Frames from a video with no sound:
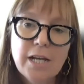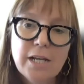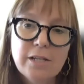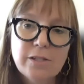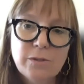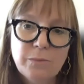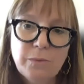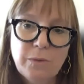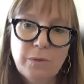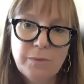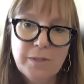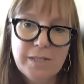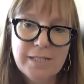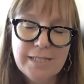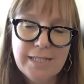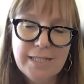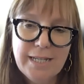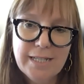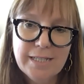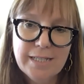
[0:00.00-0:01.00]
So what we
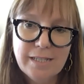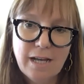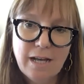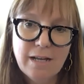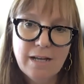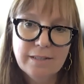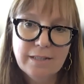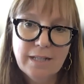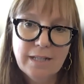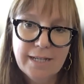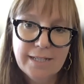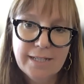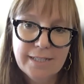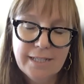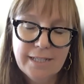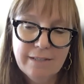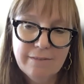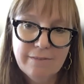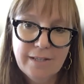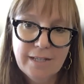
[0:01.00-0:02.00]
see is online
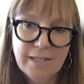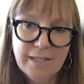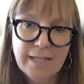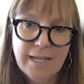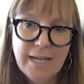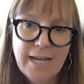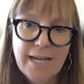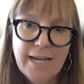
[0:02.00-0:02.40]
giving